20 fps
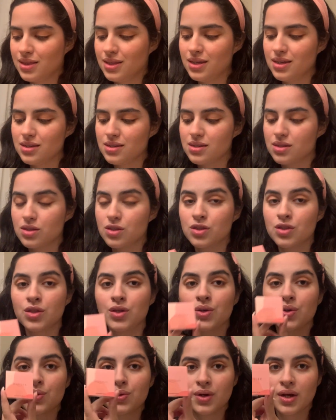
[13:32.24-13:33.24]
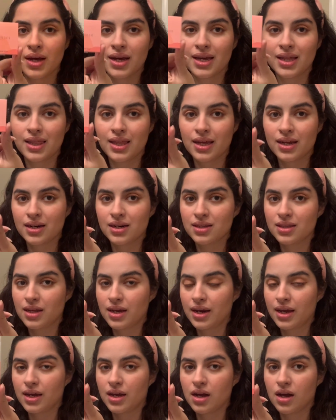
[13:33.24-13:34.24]
This new highlighter
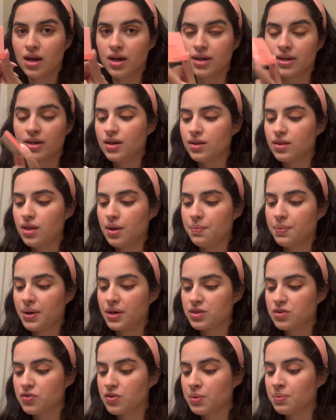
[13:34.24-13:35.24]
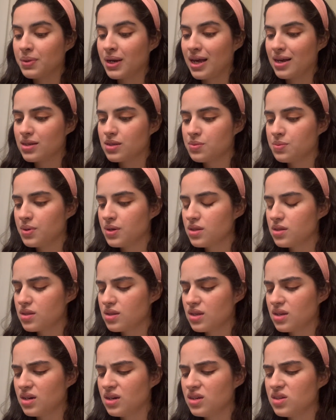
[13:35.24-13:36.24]
that I got on the box from last
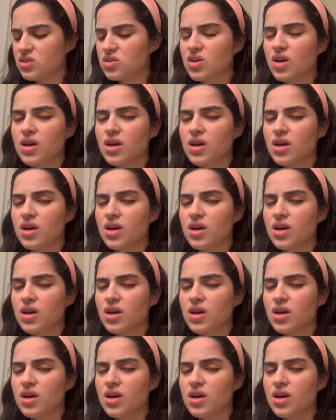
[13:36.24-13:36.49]
month, it is